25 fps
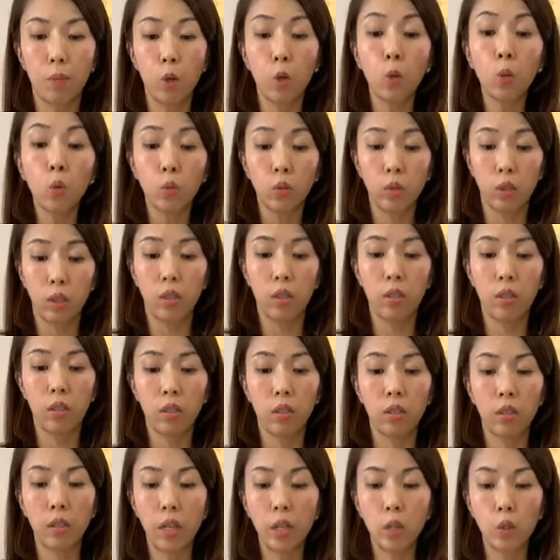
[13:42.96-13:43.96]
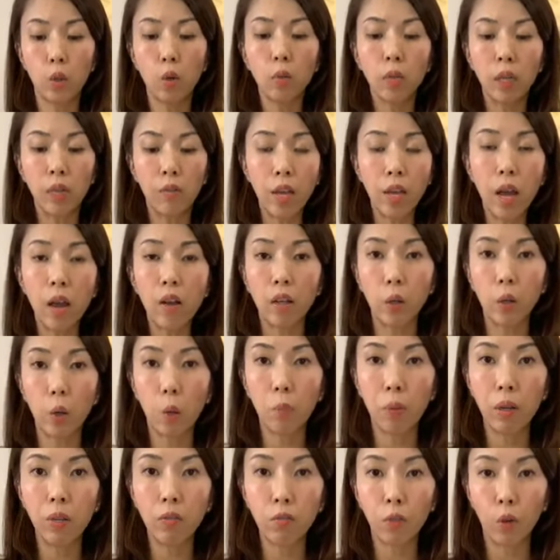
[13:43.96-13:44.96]
cooked. Okay, don't leave it out in the
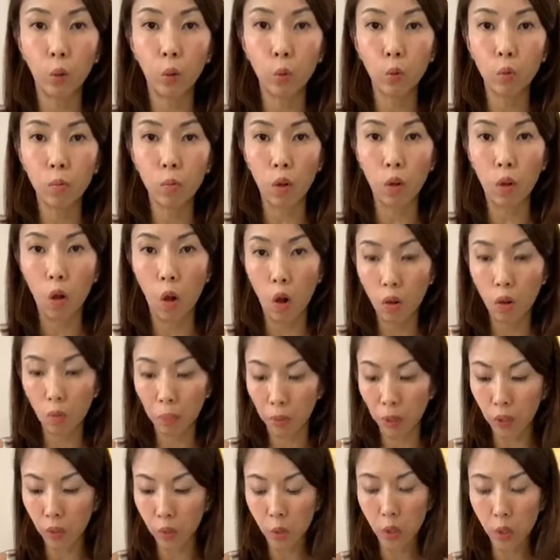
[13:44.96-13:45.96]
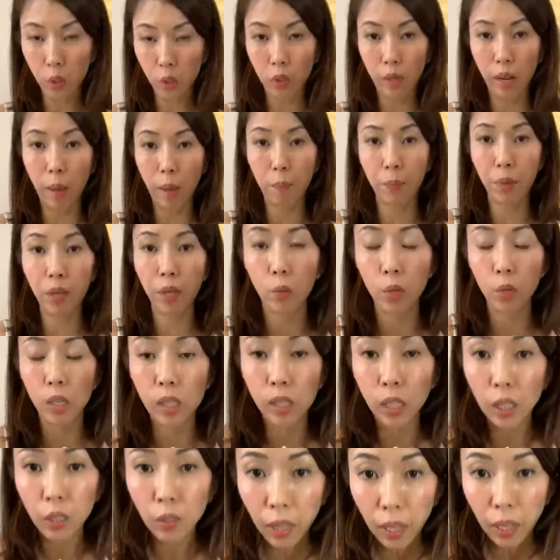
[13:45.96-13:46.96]
open for too long, because what's going to happen, it will
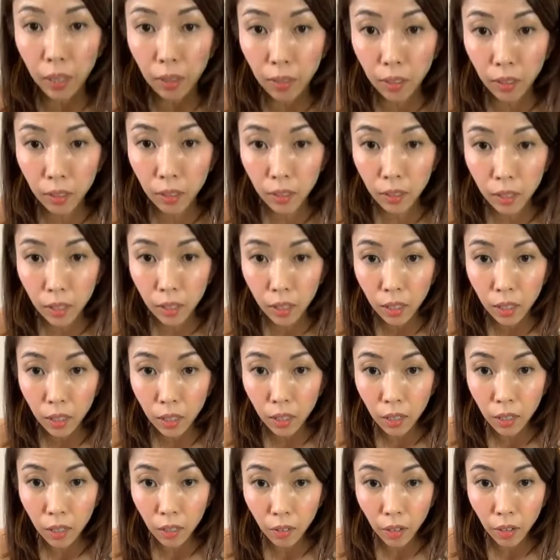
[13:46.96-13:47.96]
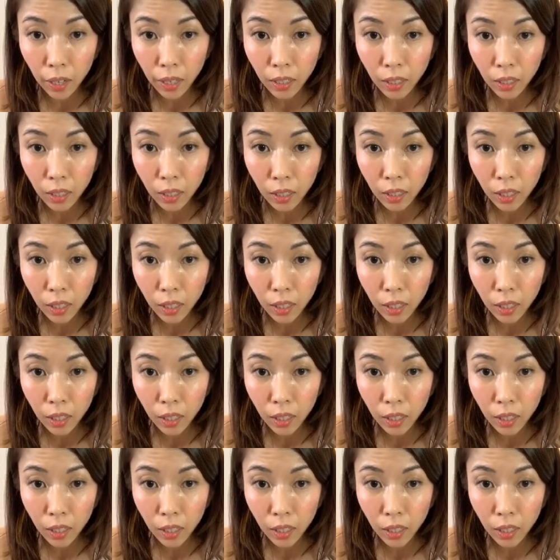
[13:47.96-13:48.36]
stick together. Alright?